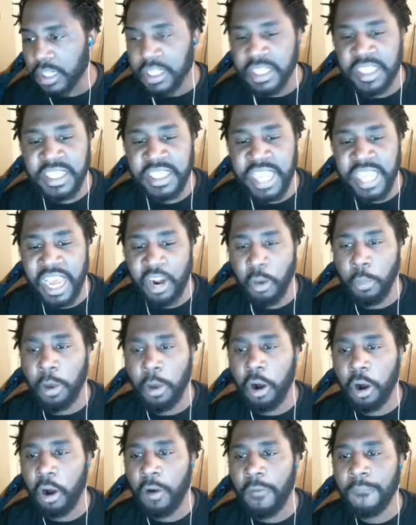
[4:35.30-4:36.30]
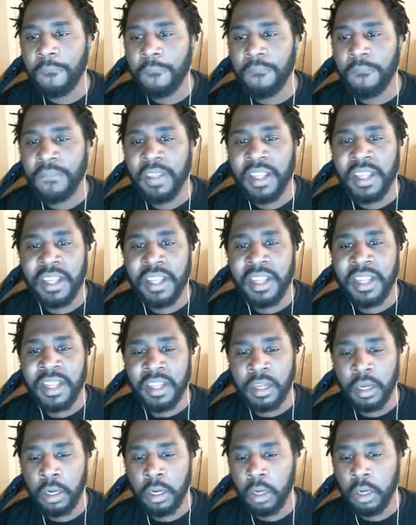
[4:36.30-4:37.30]
Shadow Ball.
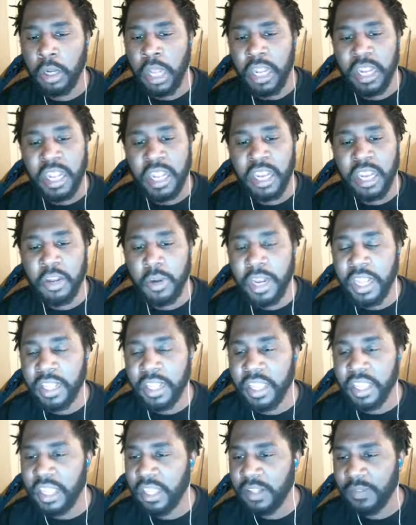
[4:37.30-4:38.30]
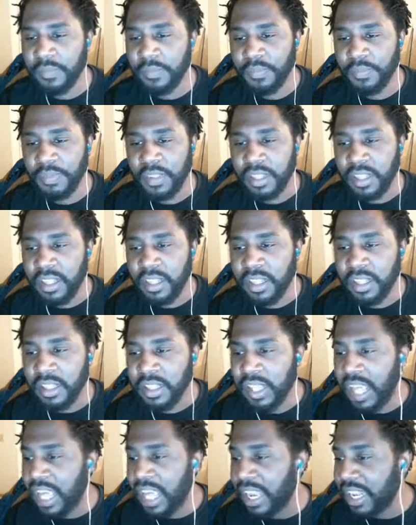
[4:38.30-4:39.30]
Oh, that didn't do anything.
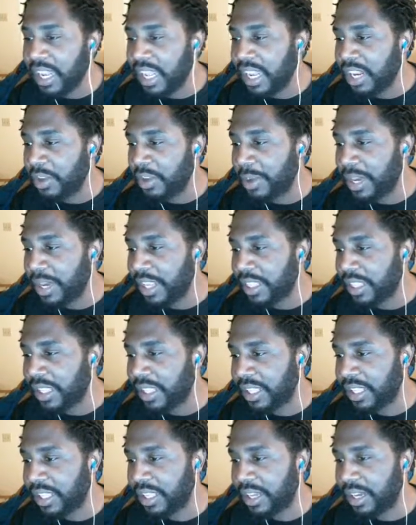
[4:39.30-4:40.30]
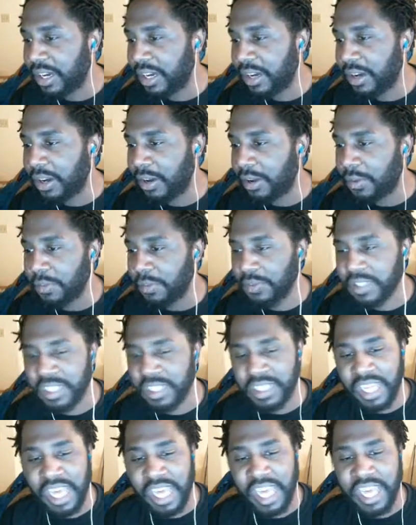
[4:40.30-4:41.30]
That didn't do anything. Um,
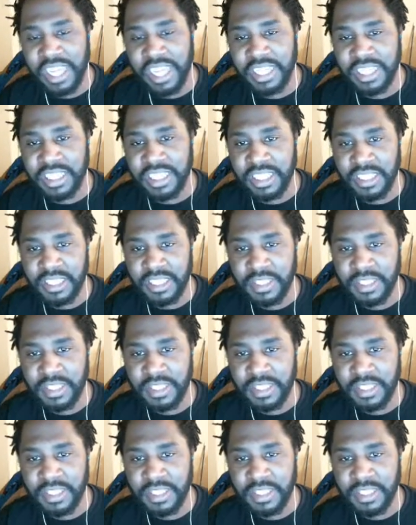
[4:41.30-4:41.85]
slash.